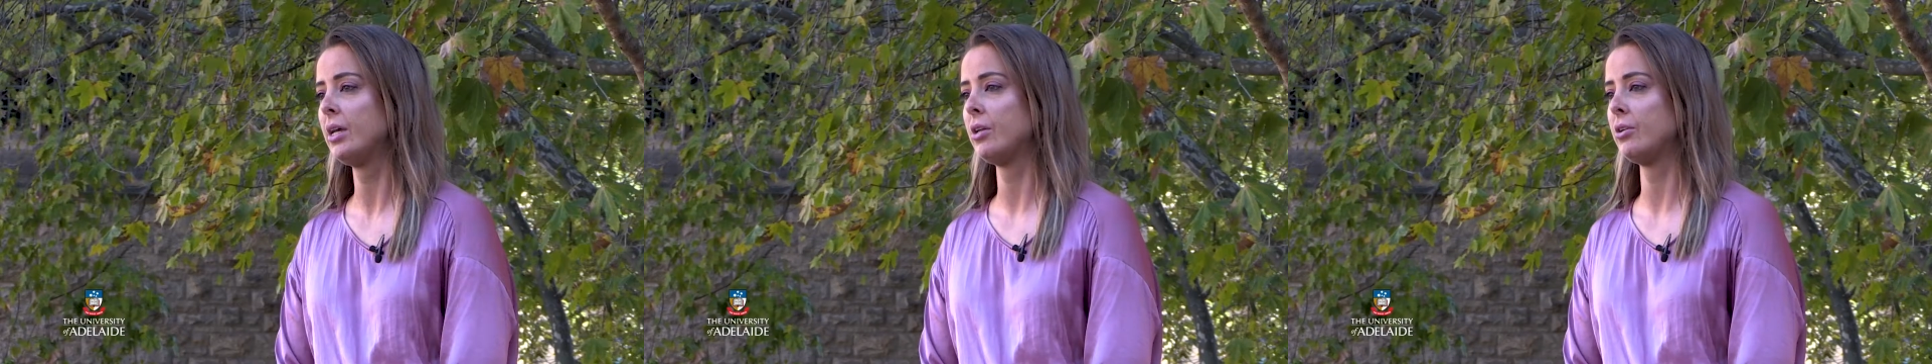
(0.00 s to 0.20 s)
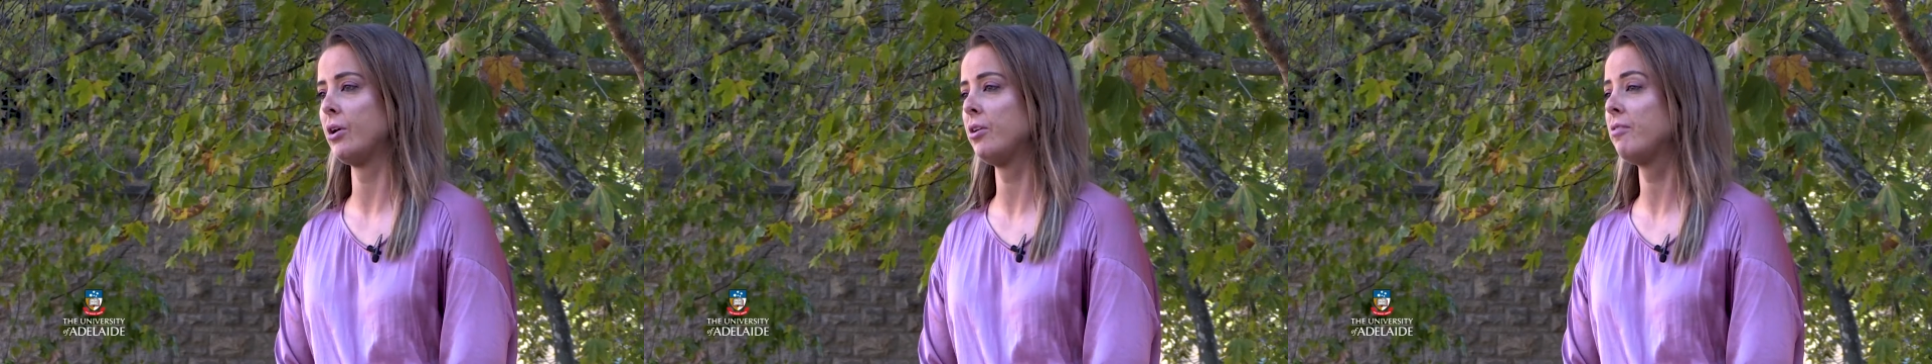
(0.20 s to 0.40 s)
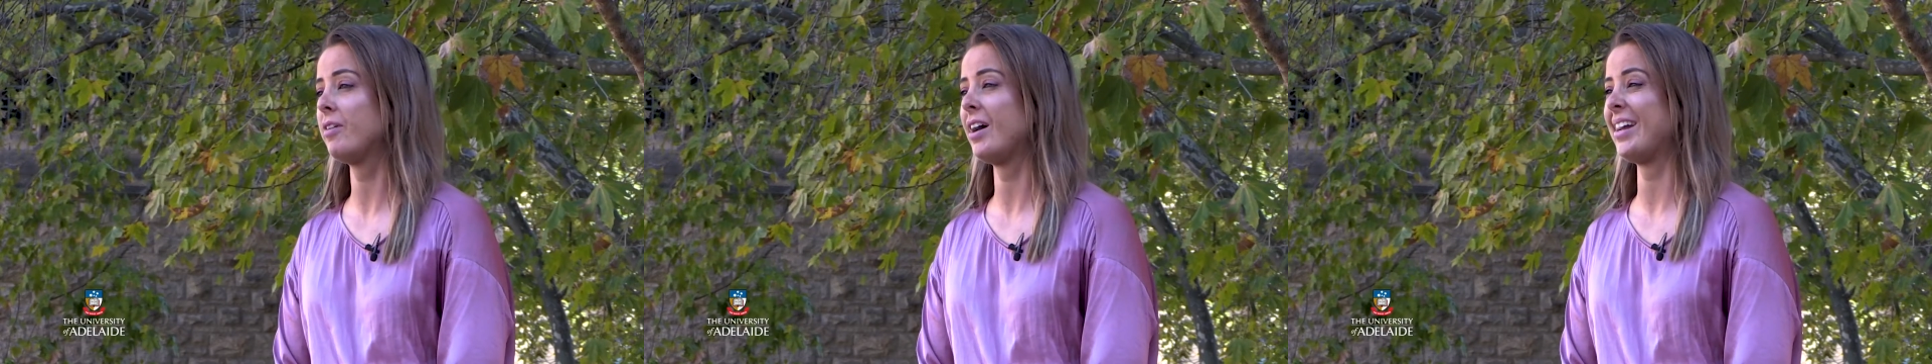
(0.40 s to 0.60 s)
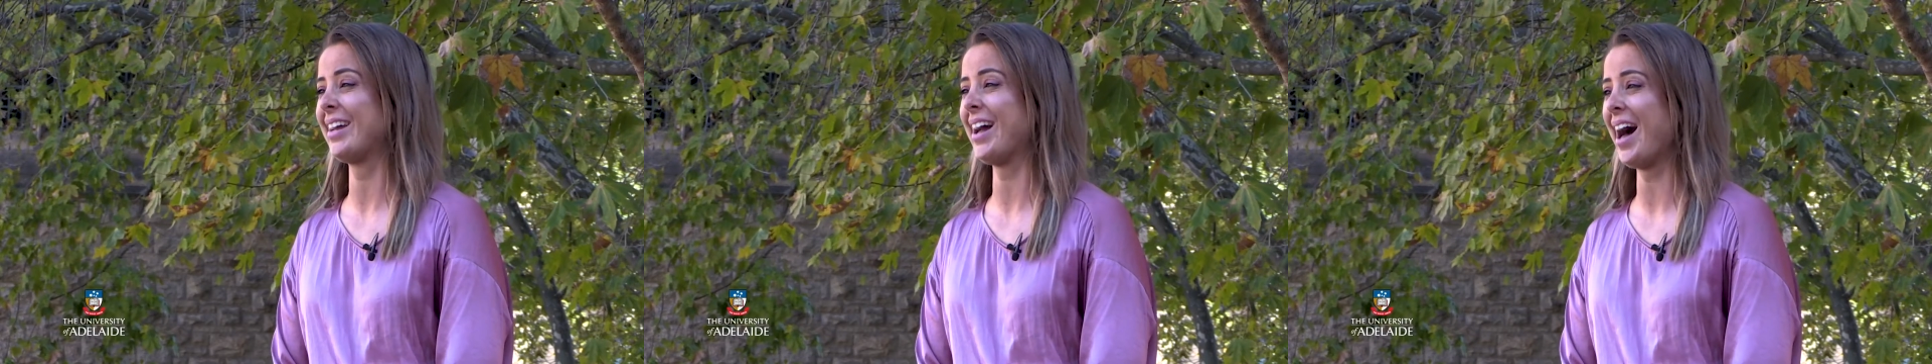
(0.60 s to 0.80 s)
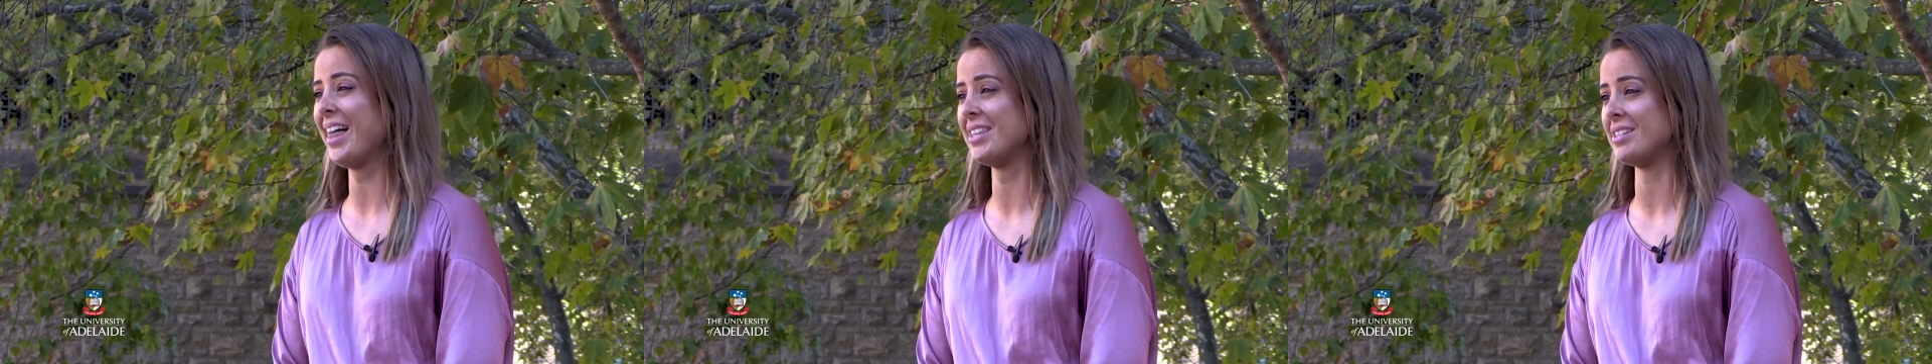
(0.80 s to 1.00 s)

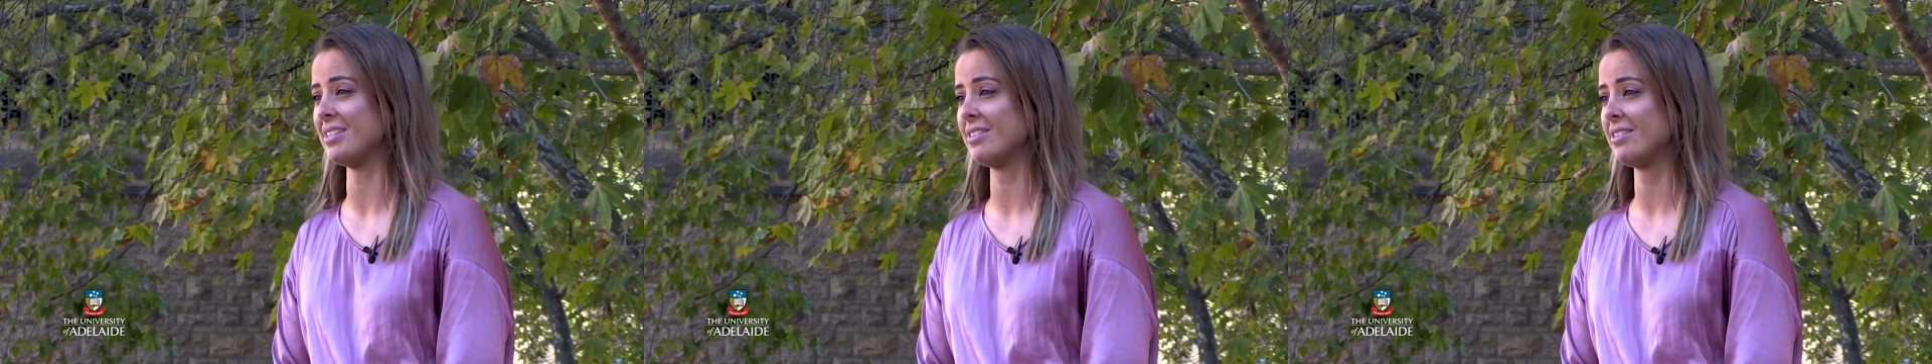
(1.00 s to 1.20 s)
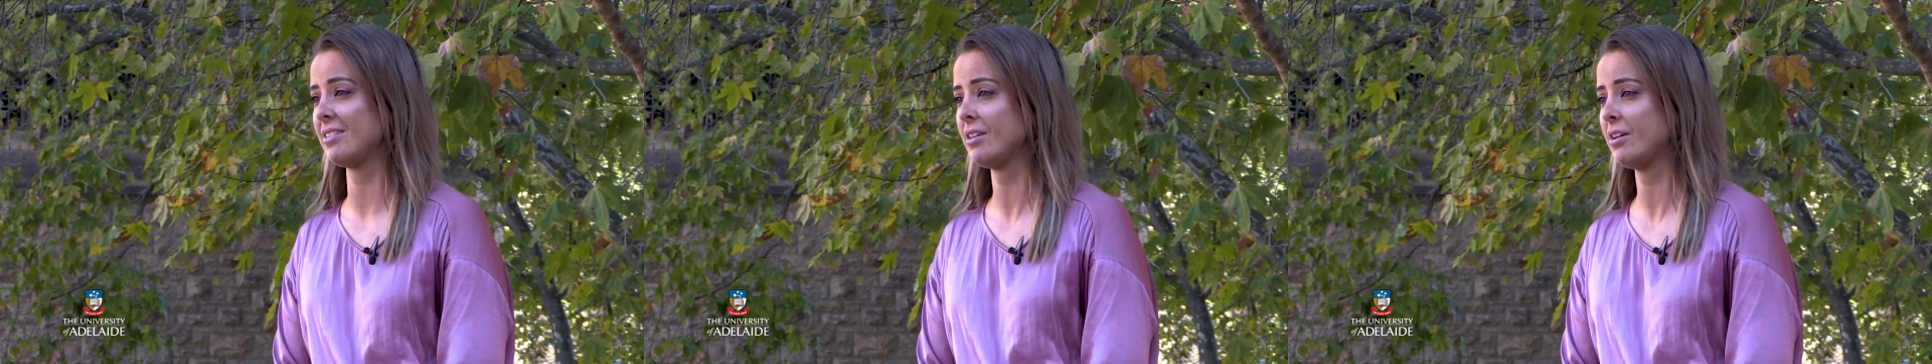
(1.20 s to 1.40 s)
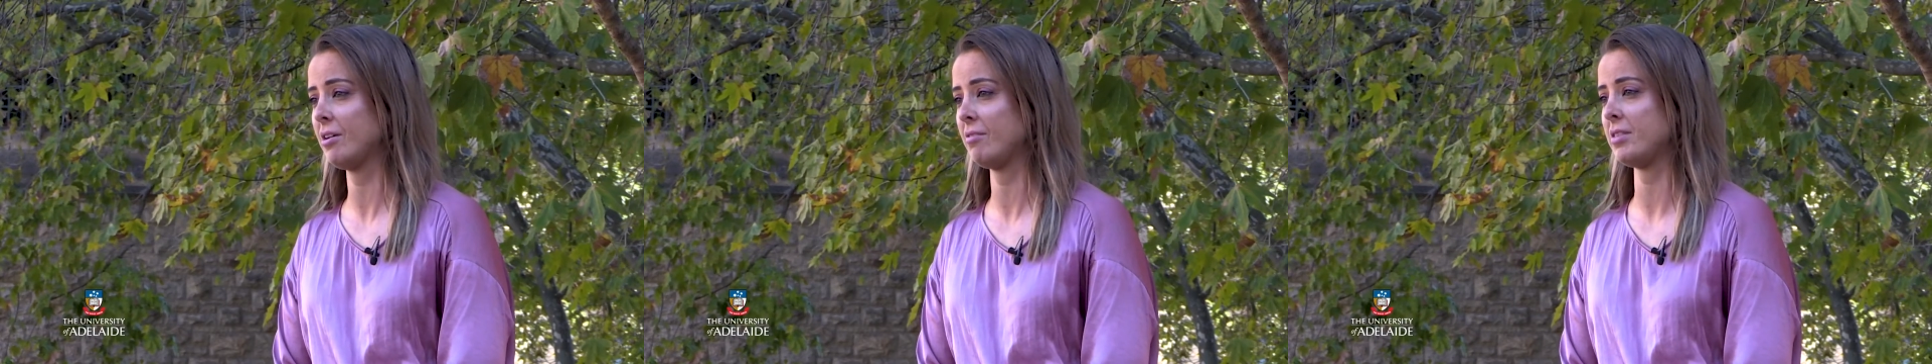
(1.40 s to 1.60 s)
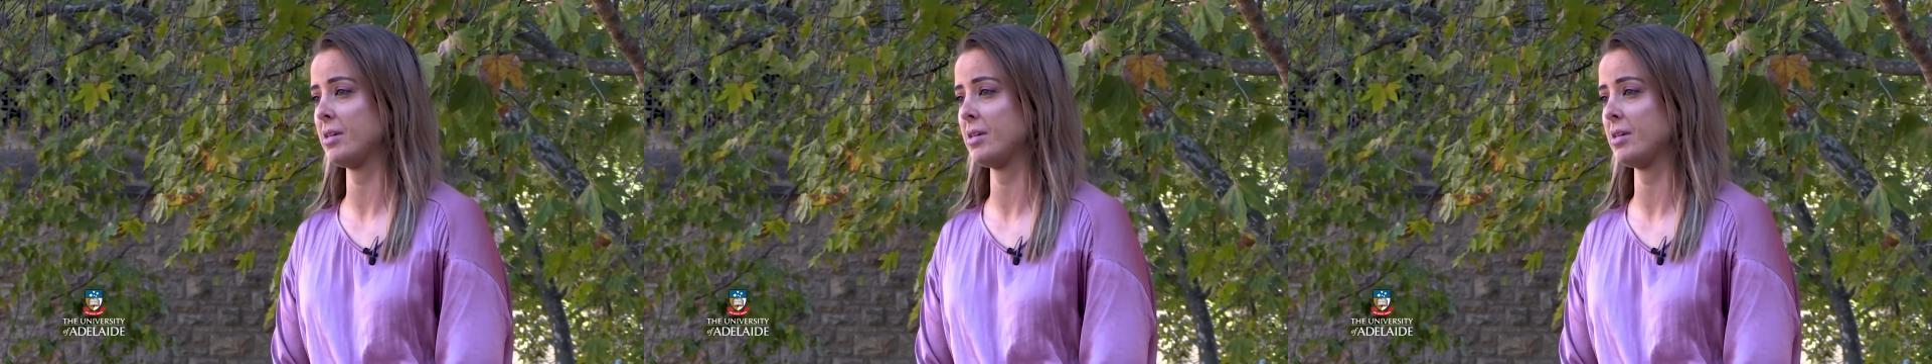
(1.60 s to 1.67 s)
notifying others of